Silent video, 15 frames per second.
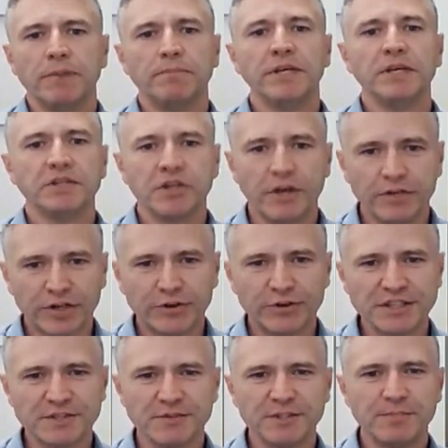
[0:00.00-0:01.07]
binge over
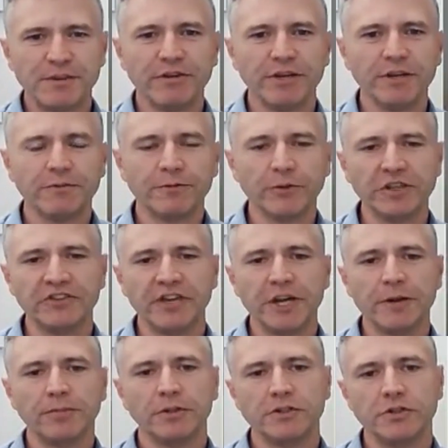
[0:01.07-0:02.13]
Christmas period, for
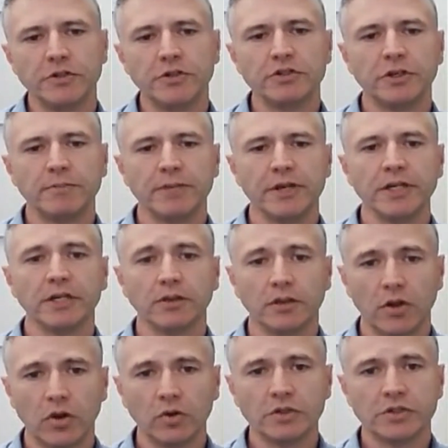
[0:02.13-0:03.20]
example. It's usually been a
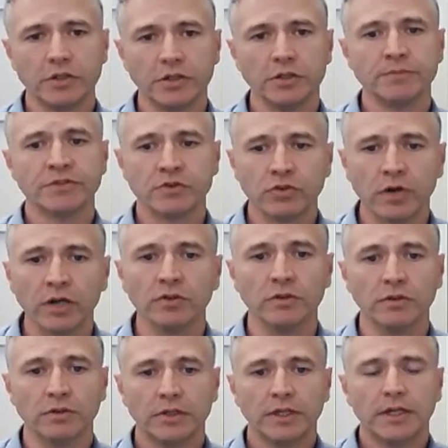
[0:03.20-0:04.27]
long-term
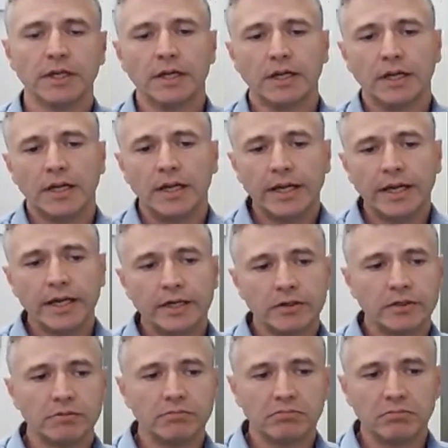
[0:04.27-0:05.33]
struggle.
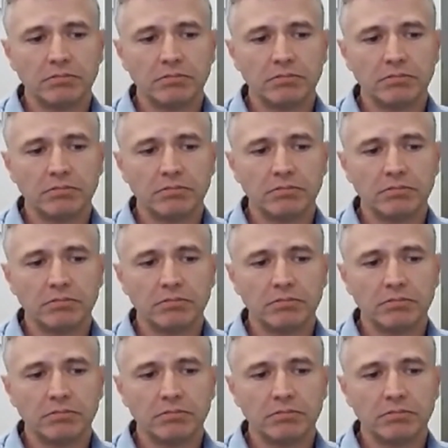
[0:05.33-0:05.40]
And